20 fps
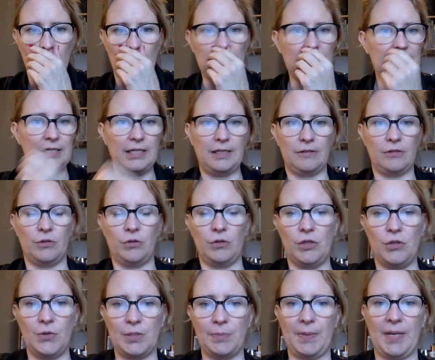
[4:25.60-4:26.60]
leading to
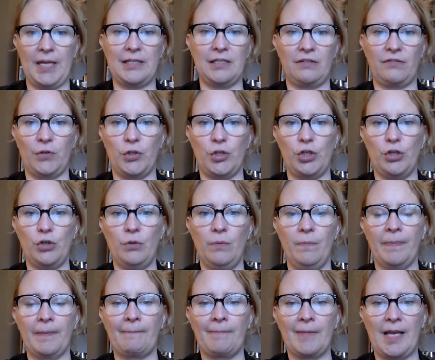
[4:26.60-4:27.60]
U.S. patents for 2-
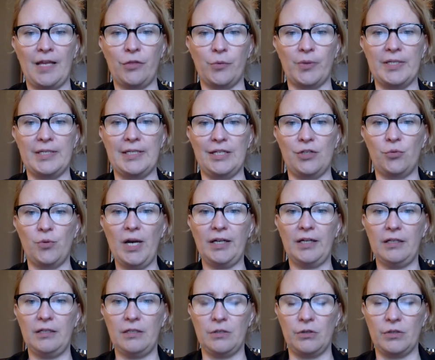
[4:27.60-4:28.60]
and 3-stage
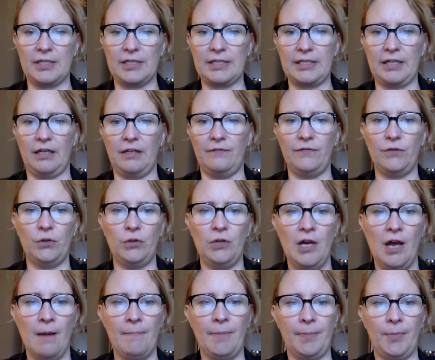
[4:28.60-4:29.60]
rockets using solid fuel,
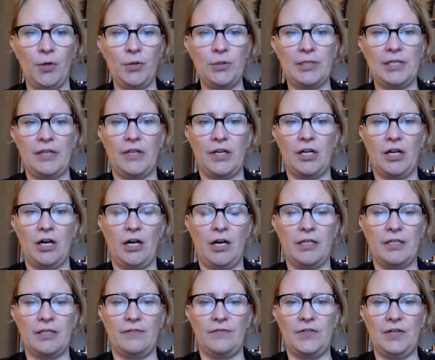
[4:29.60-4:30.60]
but mostly the
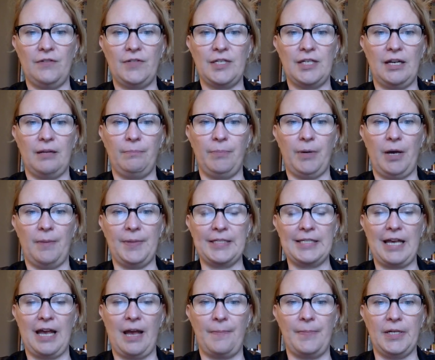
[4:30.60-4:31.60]
cause of devastating
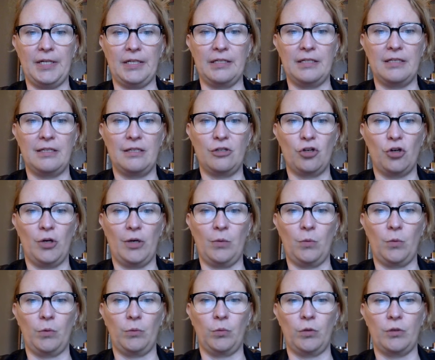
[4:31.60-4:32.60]
bombings happening
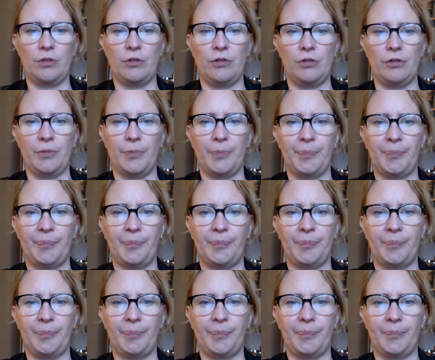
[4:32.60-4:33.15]
during World War II.